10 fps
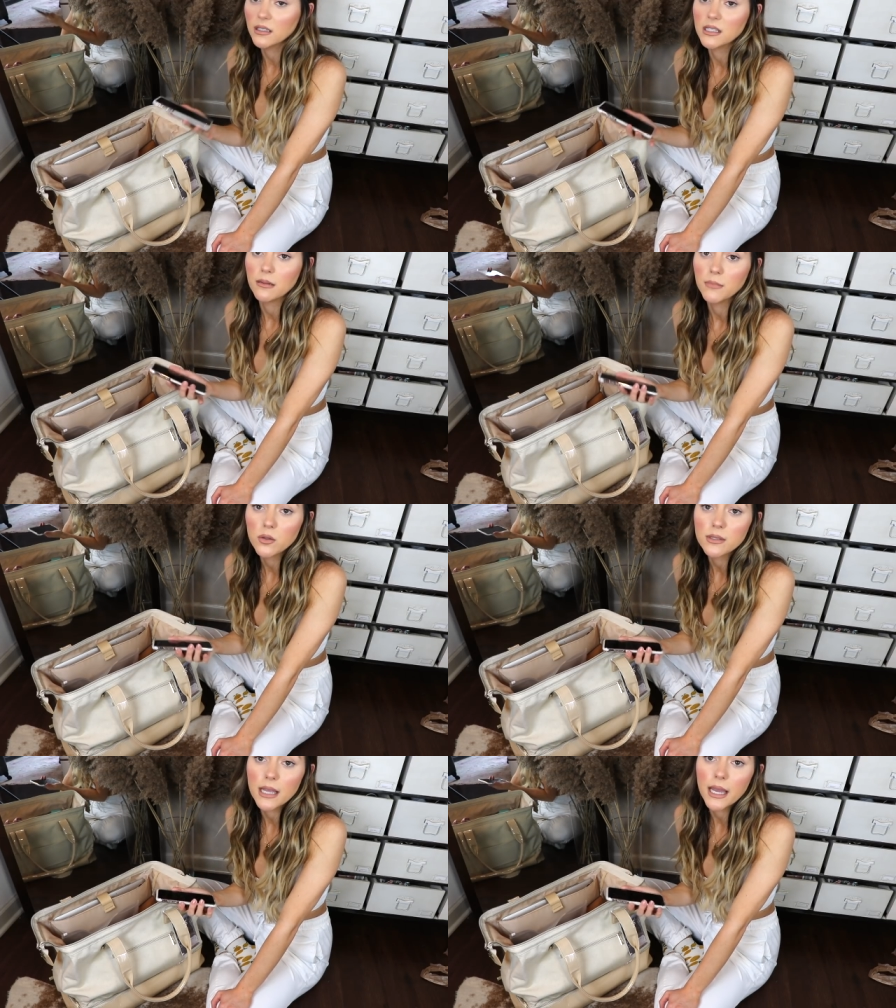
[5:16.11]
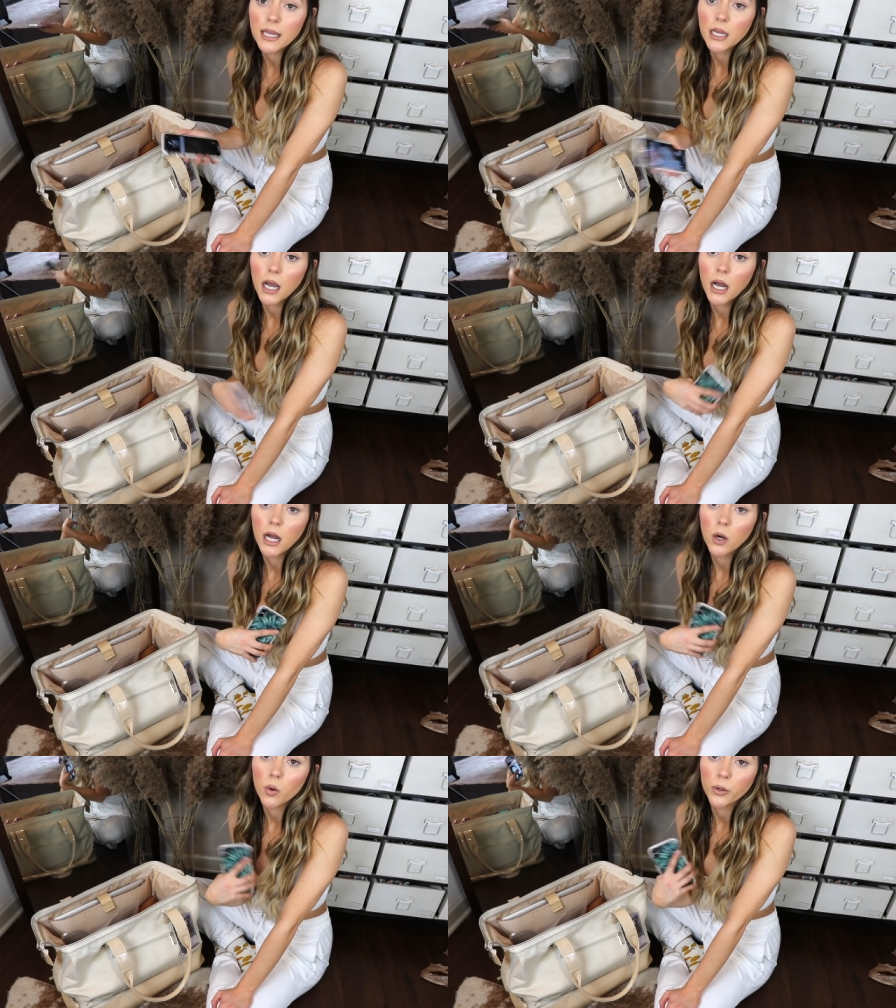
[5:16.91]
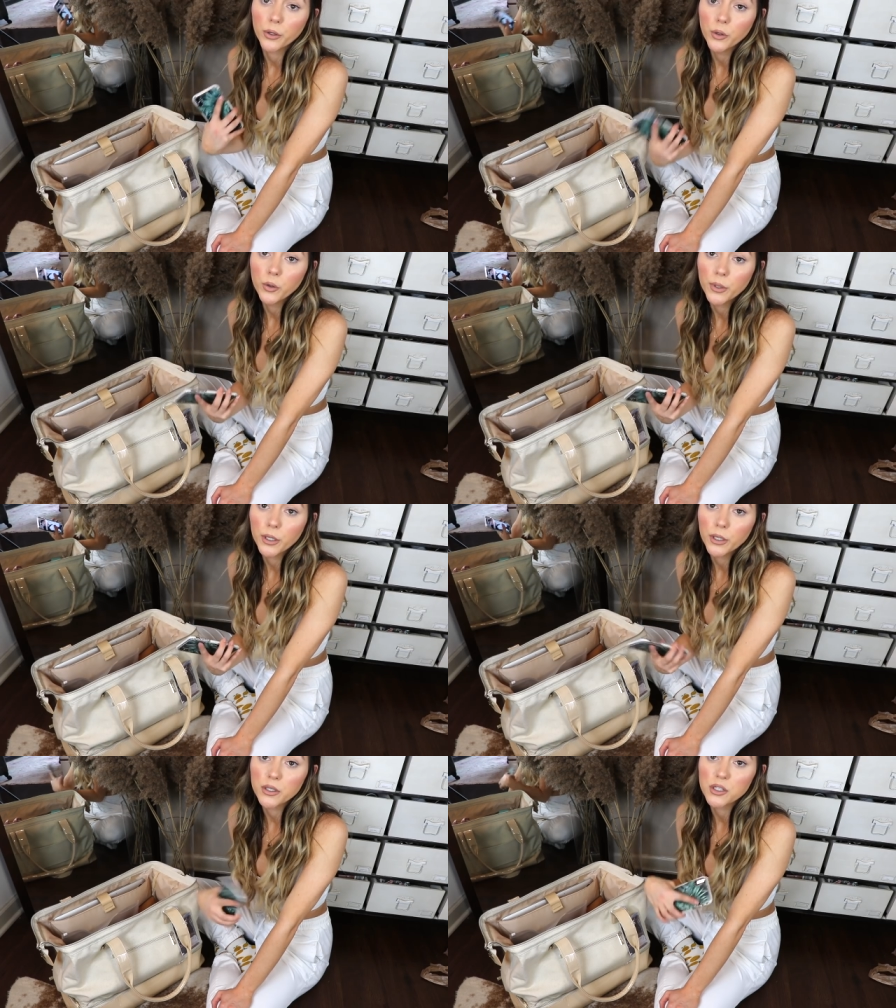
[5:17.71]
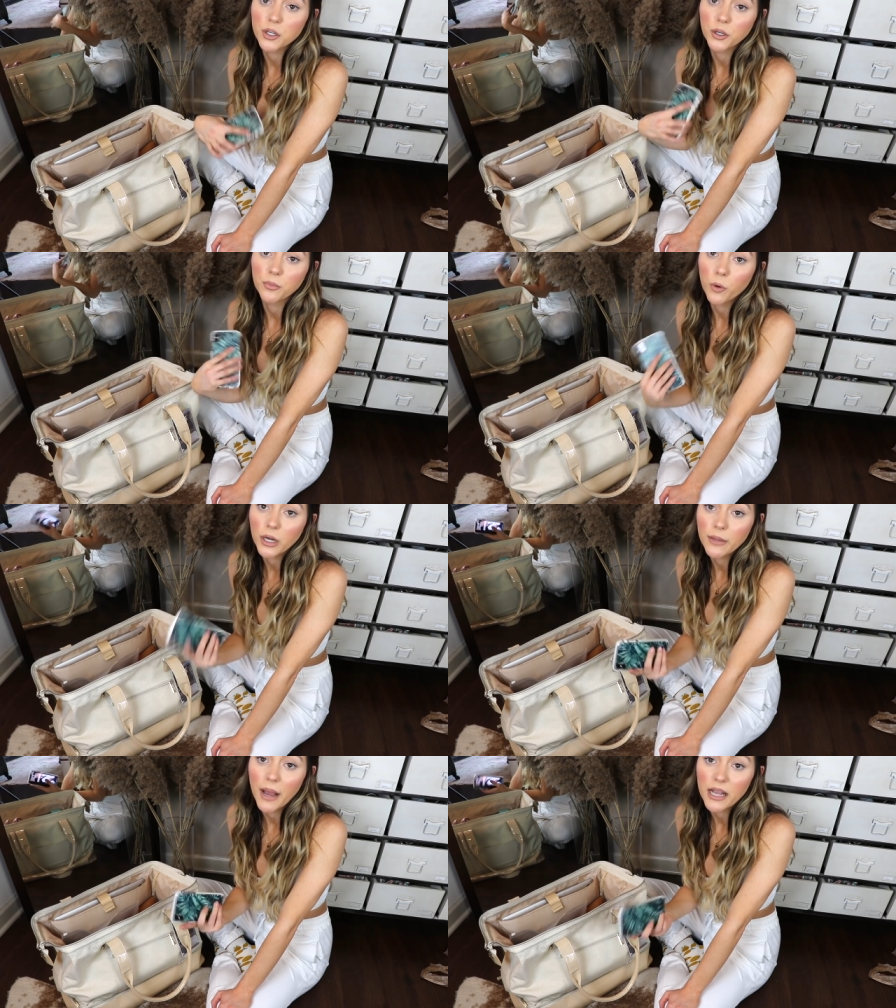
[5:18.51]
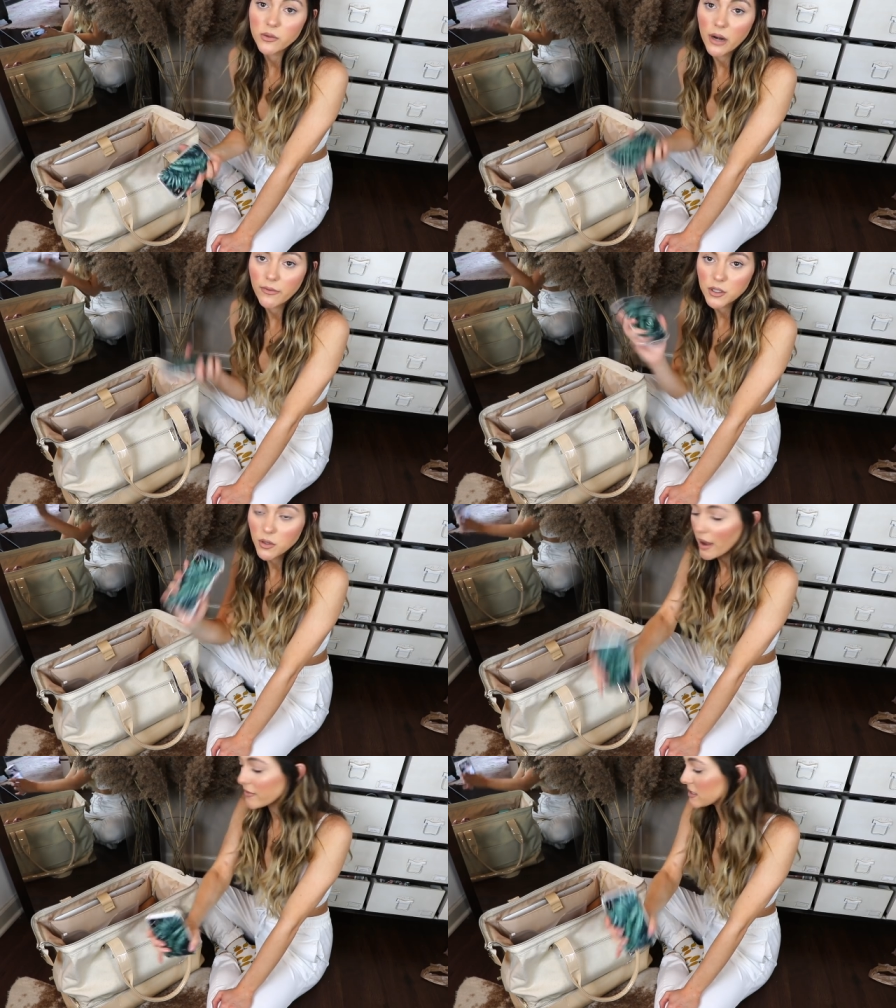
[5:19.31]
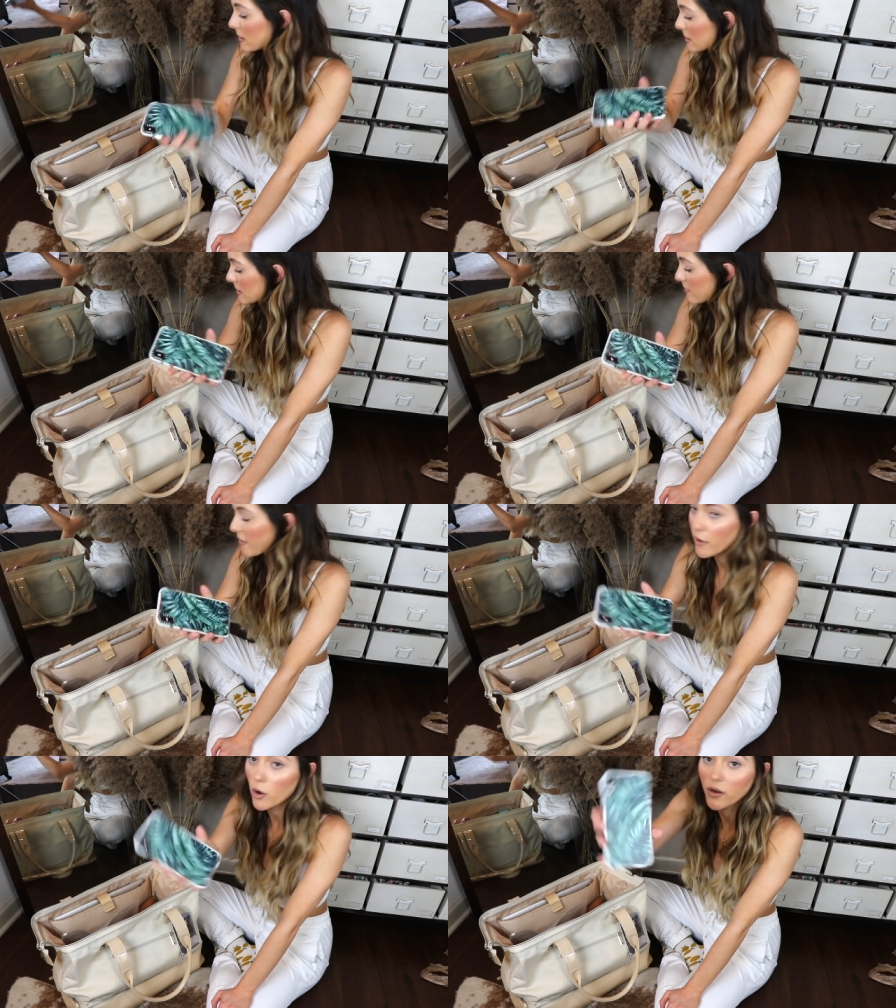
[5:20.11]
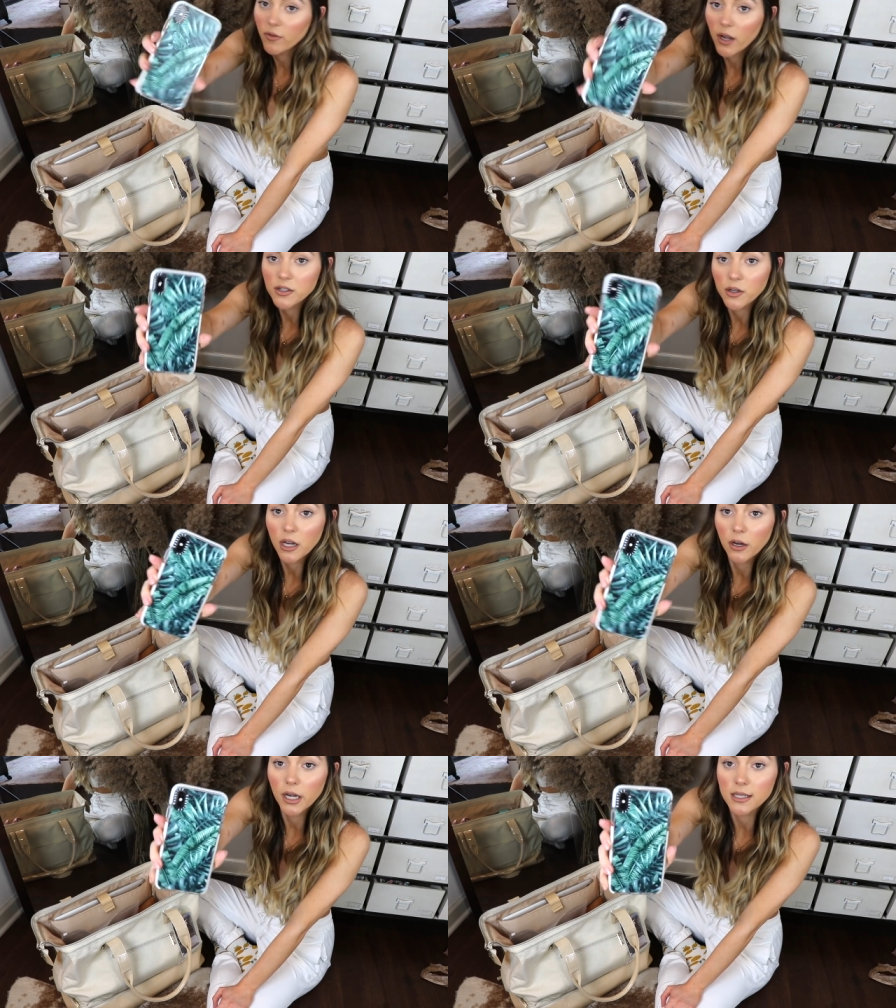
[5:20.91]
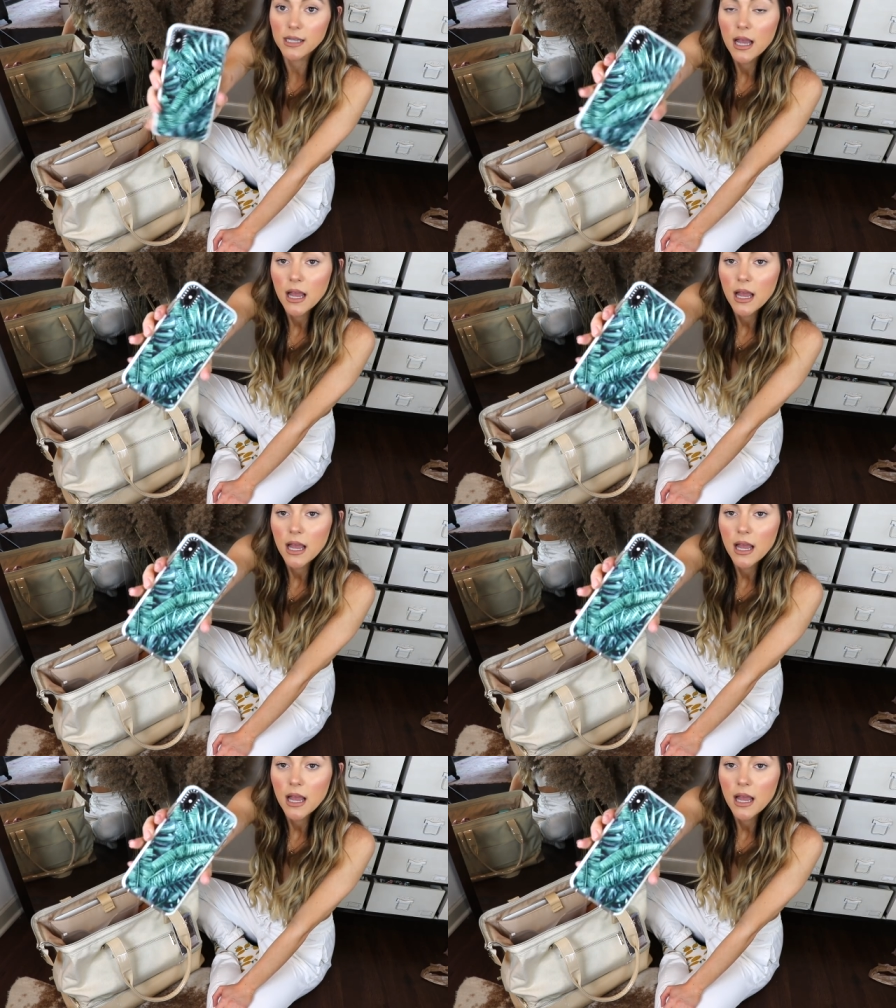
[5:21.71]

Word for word: to listen to music, uh, order Ubers, your boarding pass, whatever. So obviously this is my phone if you guys are curious.